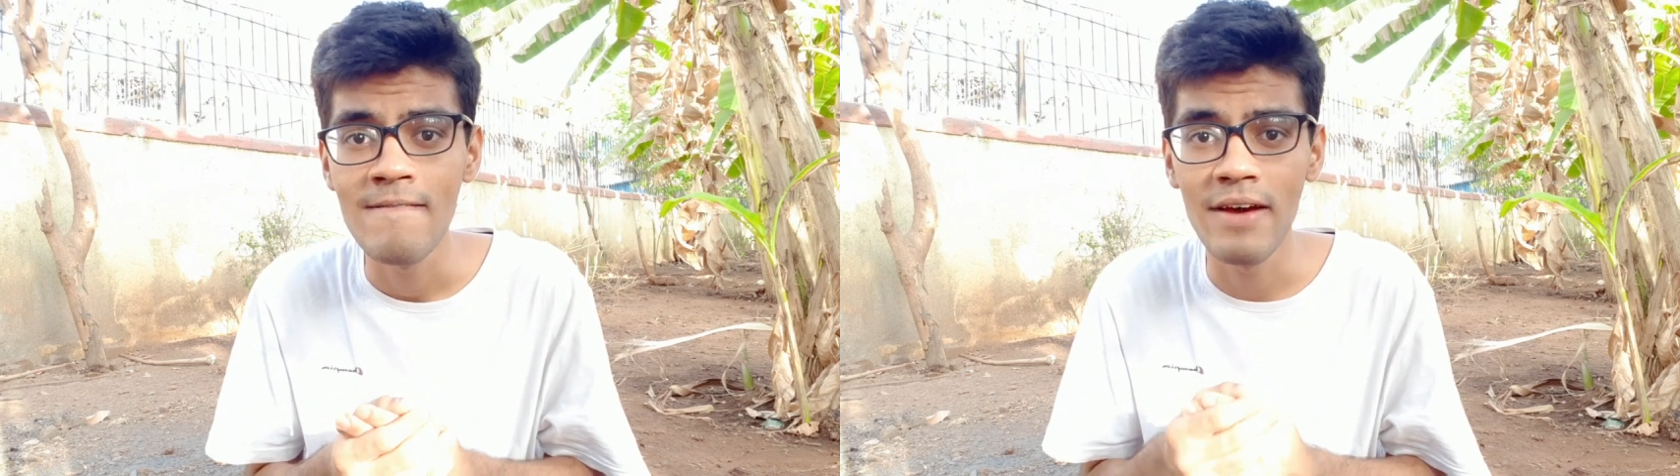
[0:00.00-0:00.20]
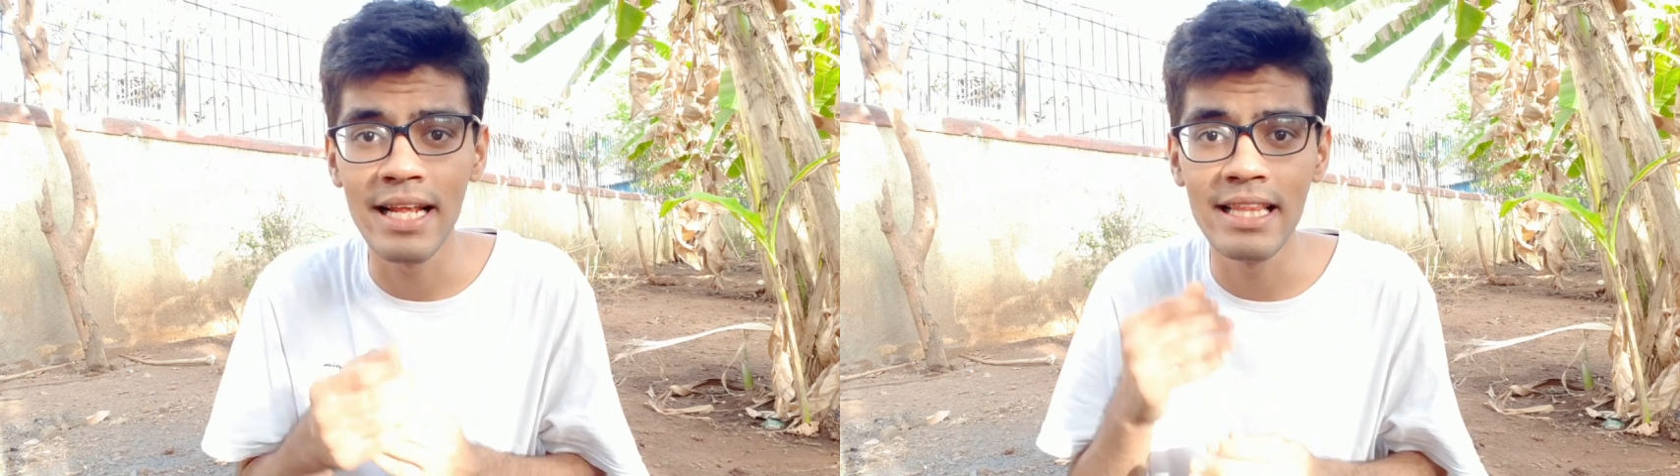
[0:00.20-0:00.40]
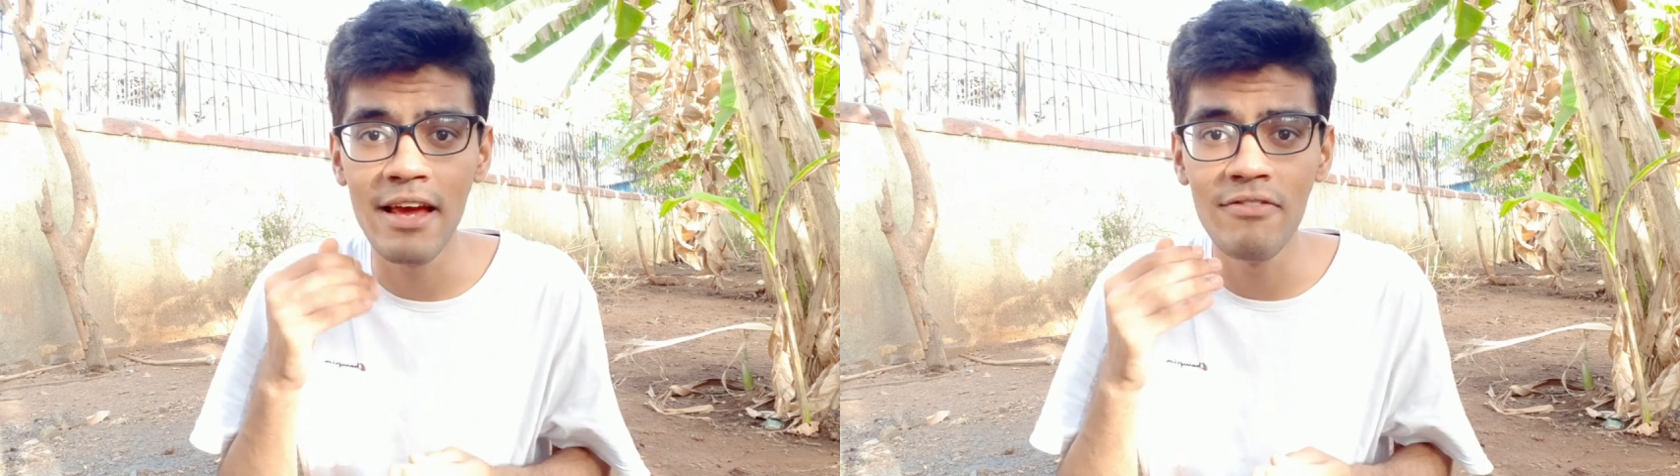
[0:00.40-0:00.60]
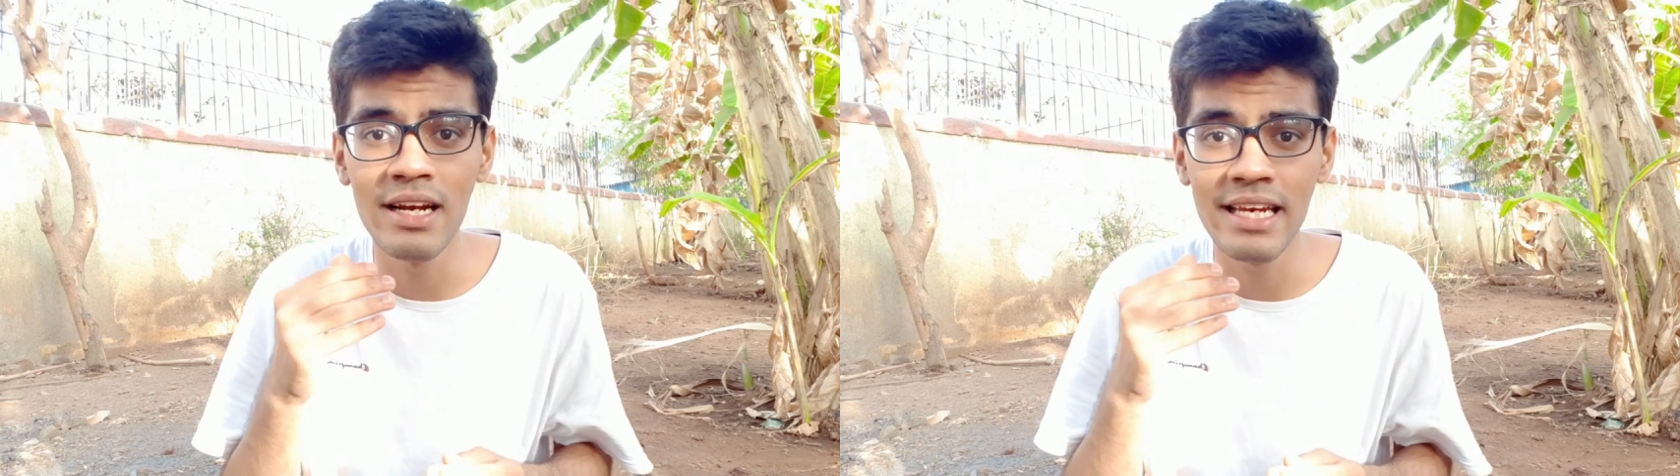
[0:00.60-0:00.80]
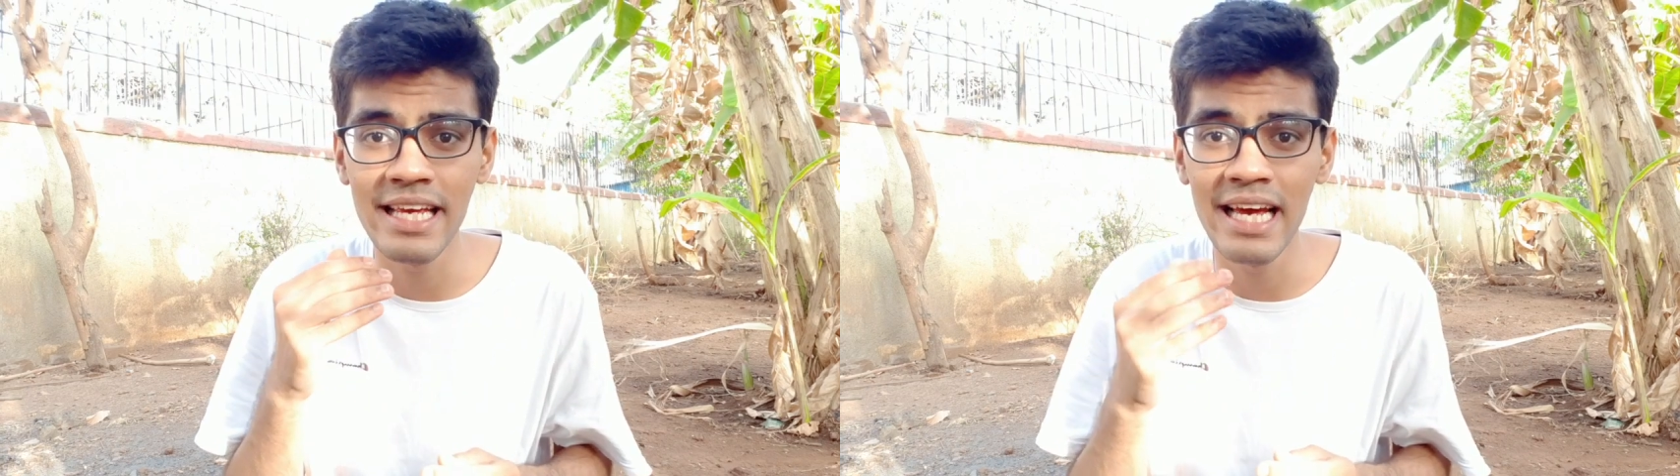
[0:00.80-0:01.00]
when they
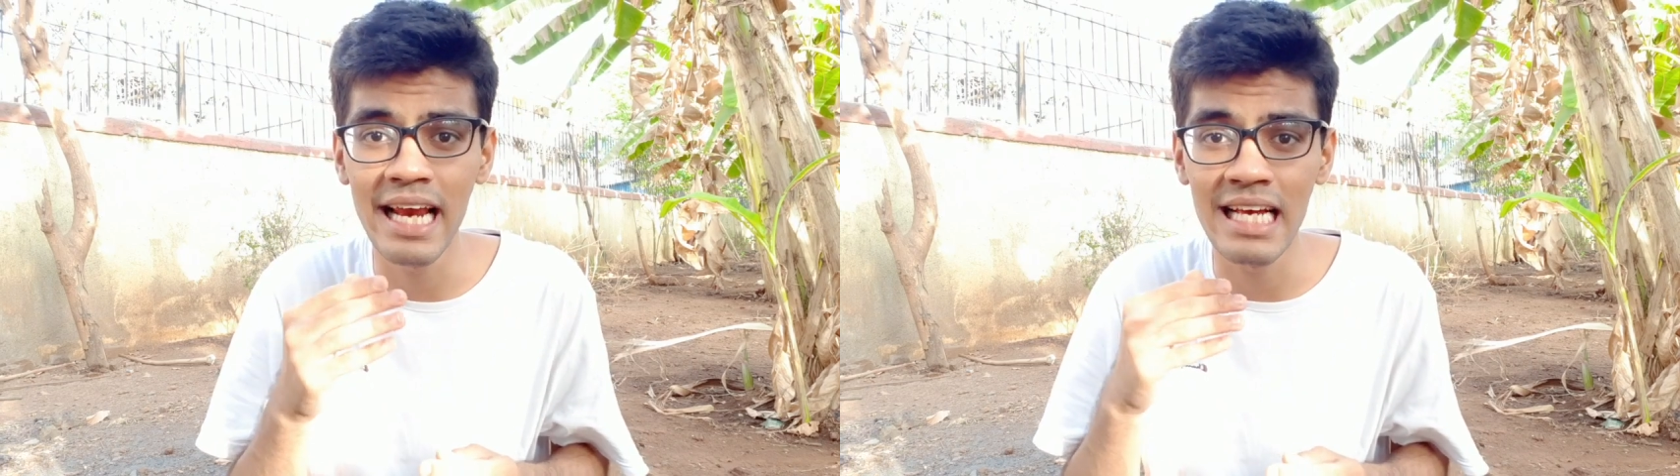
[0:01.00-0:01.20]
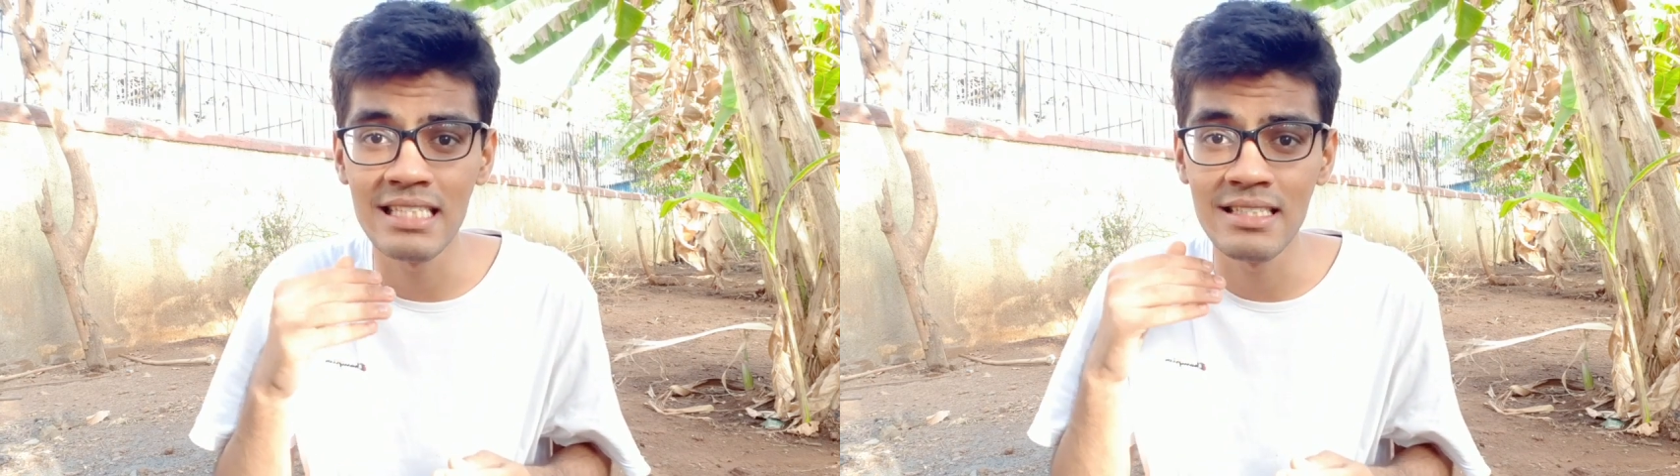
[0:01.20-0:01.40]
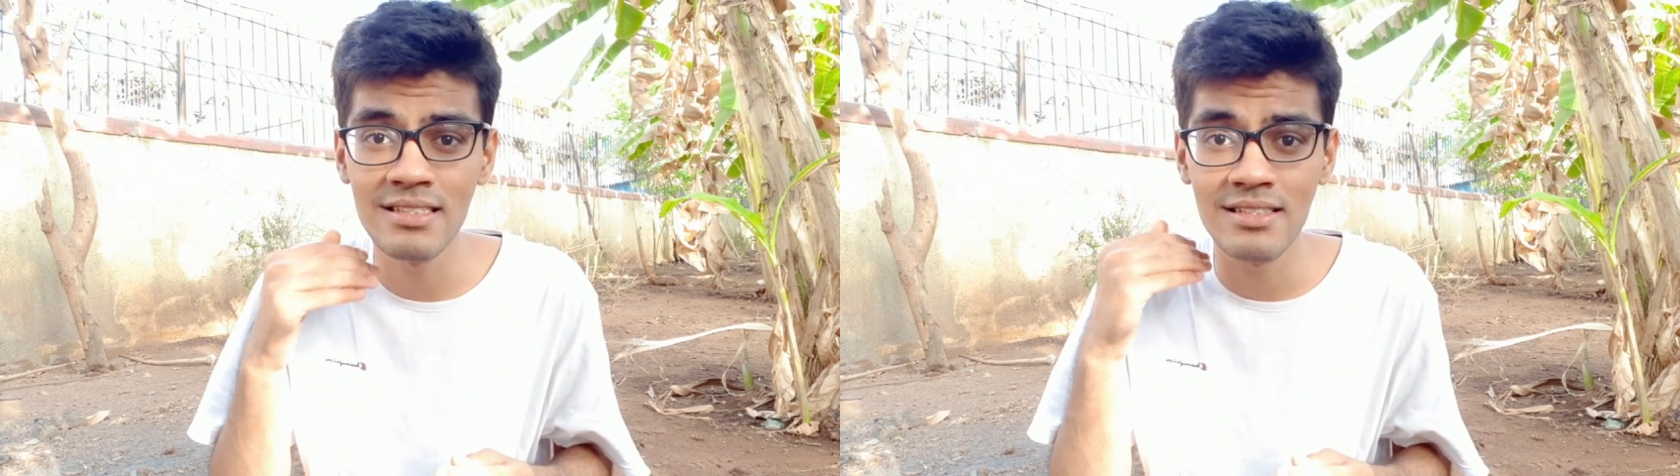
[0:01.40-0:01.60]
will realize